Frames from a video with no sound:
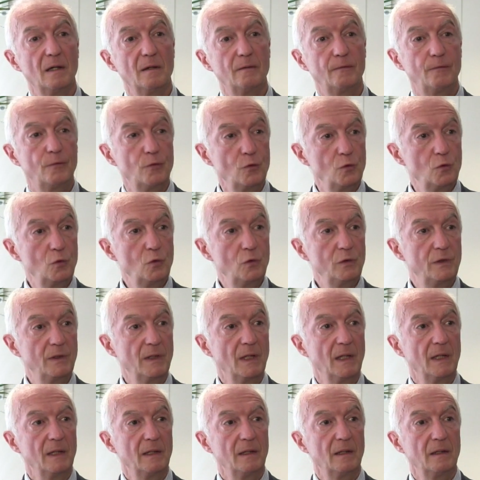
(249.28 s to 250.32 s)
food,
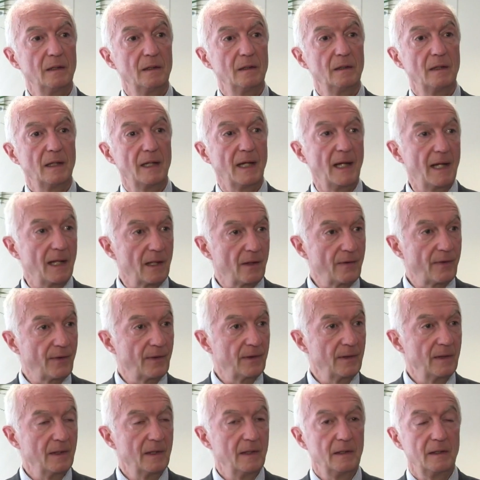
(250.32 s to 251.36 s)

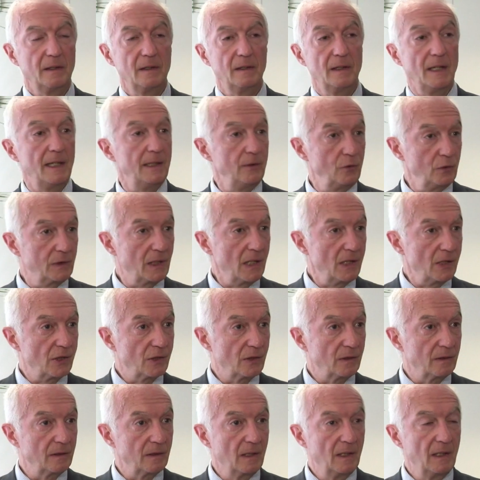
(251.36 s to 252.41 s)
health,
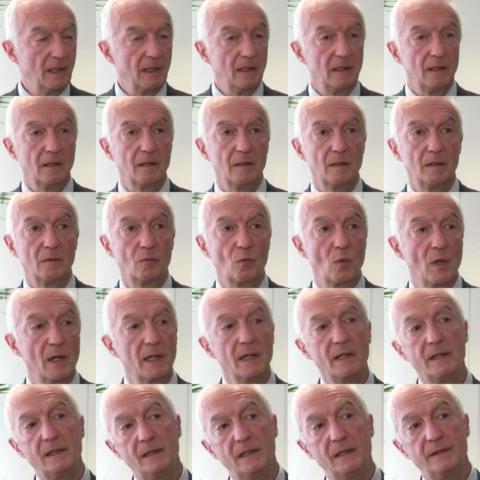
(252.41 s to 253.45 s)
education.
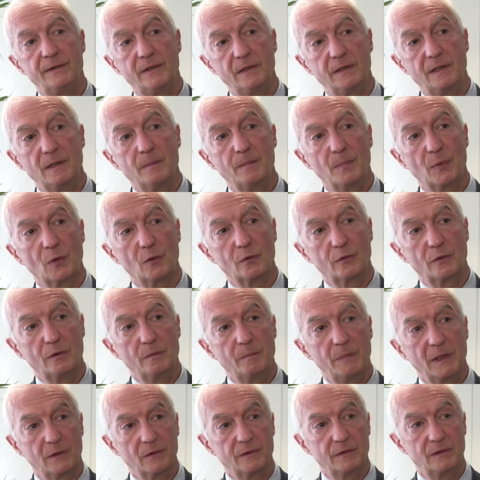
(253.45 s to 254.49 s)
Why is it
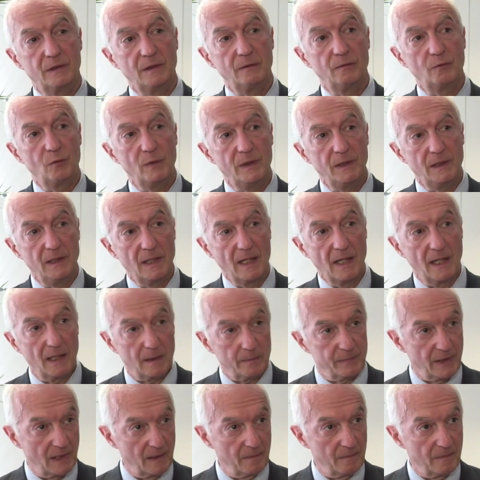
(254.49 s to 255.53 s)
important? Because if we
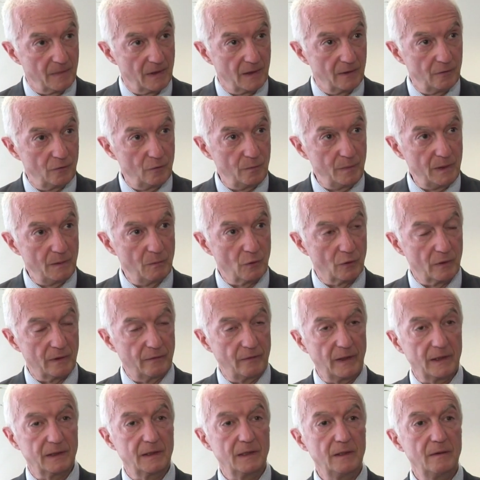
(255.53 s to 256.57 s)
help them to be more
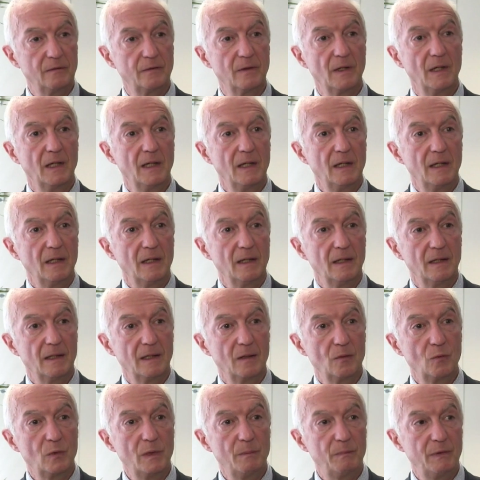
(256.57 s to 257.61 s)
effective,
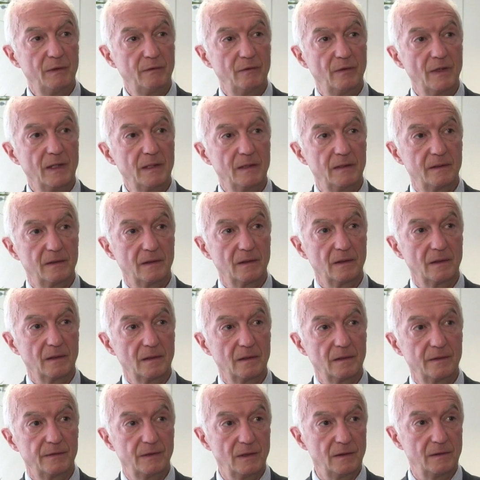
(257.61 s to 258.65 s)
we prevent
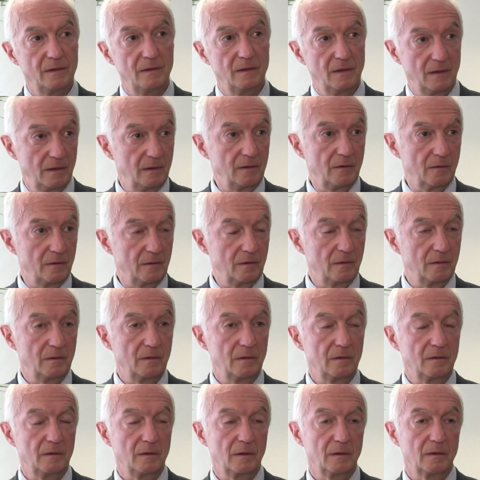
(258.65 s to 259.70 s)

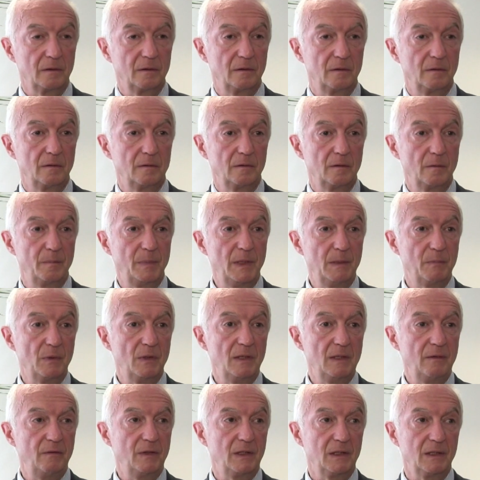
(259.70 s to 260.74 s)
the people
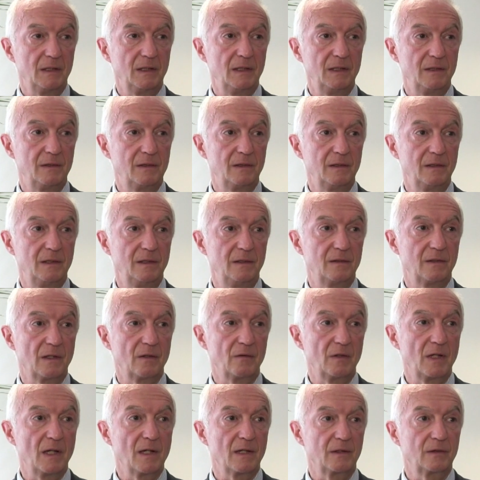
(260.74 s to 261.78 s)
living in these
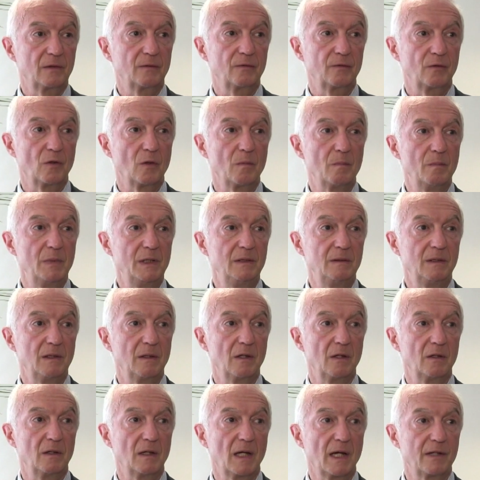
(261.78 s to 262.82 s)
areas from
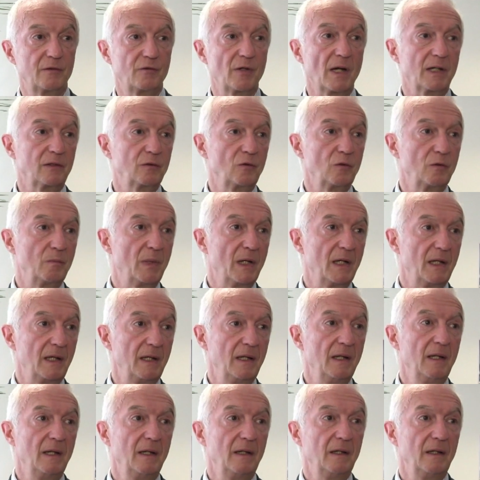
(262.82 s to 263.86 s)
being attracted
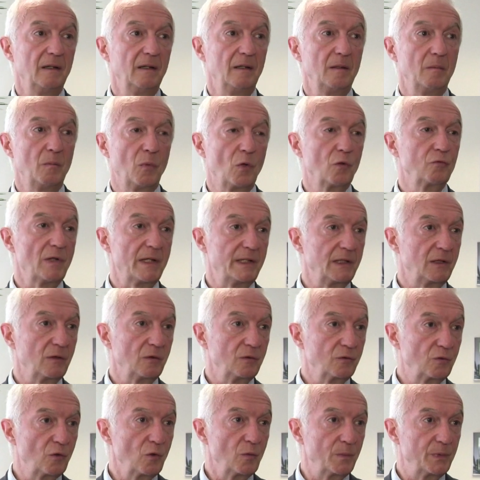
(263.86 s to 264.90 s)
by more
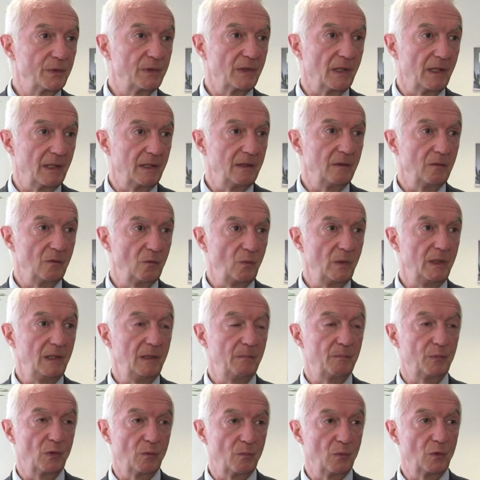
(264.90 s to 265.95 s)
radical groups, and
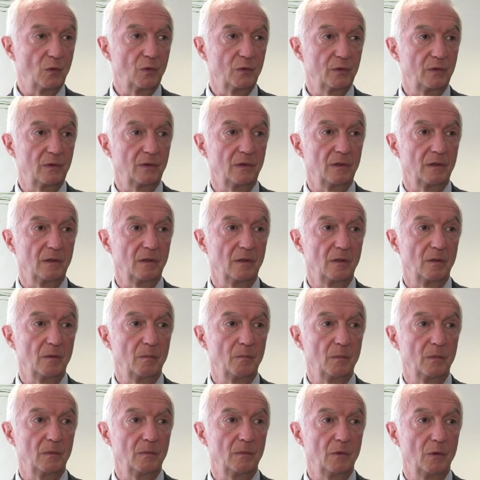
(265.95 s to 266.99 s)
we promote a
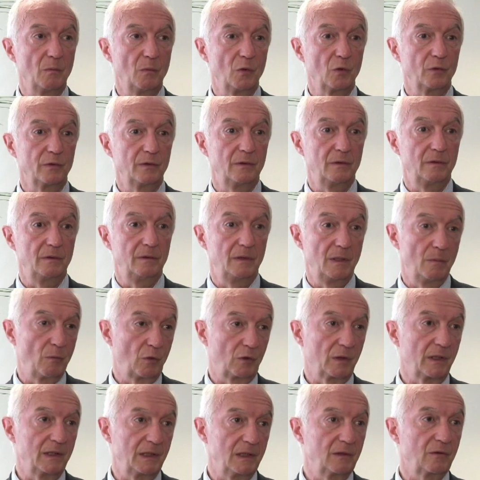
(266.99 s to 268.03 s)
more
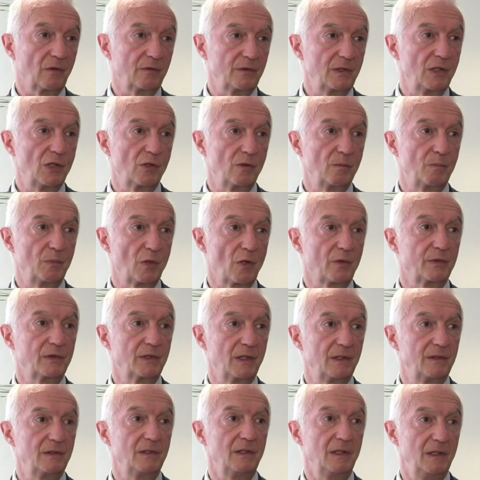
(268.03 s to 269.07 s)
democratic transition
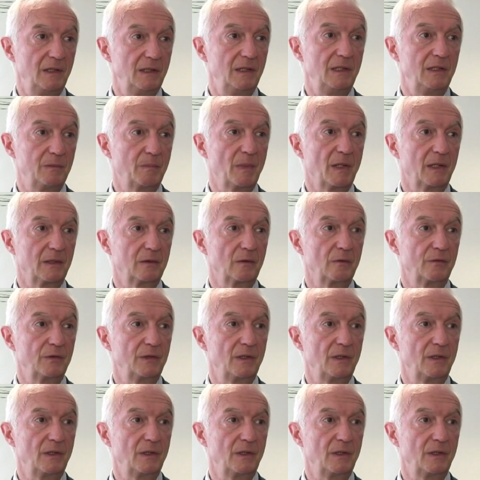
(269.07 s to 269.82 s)
process in this part of